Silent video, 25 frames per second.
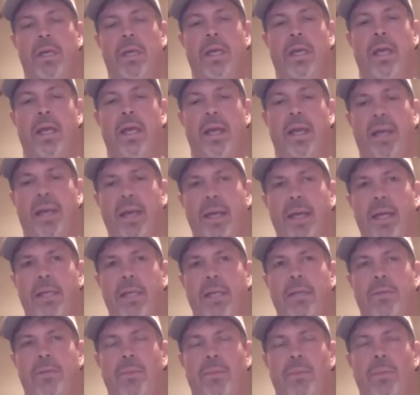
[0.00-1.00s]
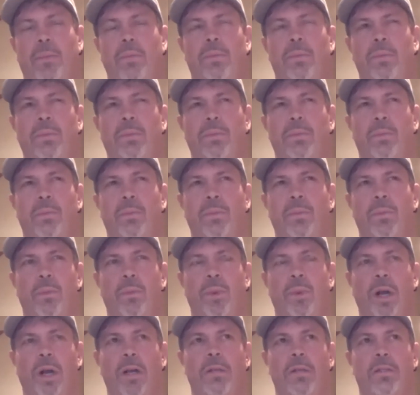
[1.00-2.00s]
And
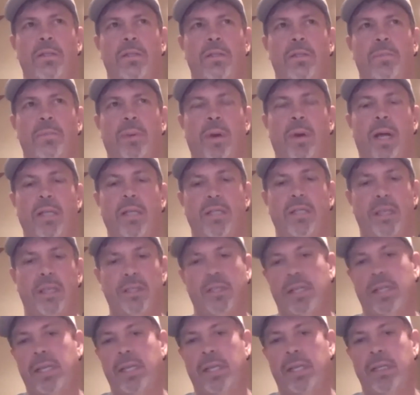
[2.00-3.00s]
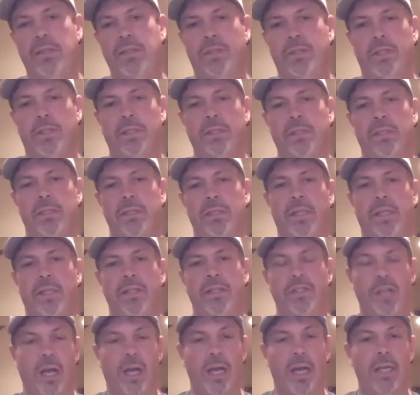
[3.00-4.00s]
where the processing is in
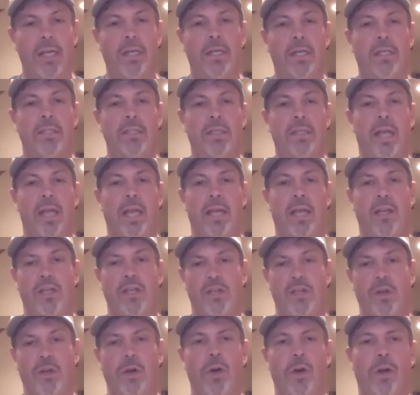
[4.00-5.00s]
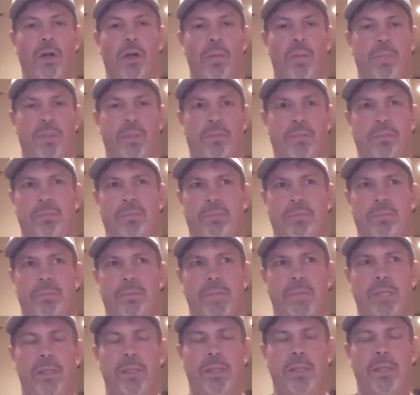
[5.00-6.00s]
China and in Europe and
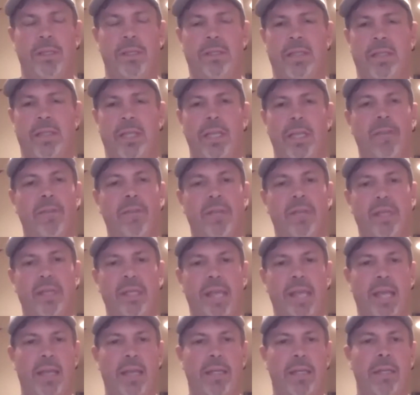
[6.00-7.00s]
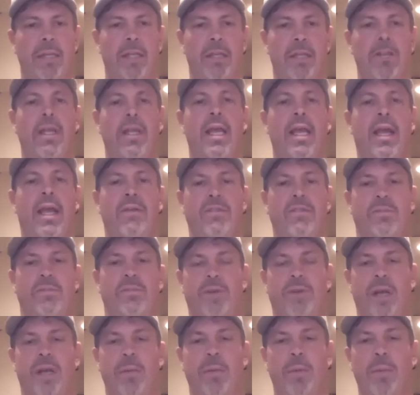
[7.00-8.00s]
let's say even in Canada, they have some
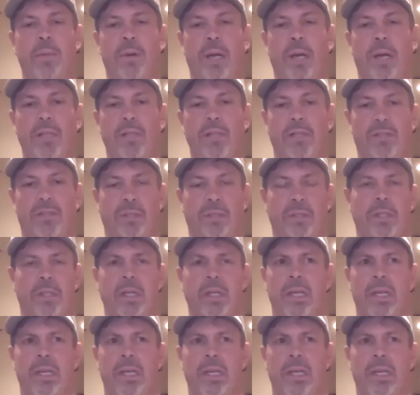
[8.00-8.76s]
fiber processing.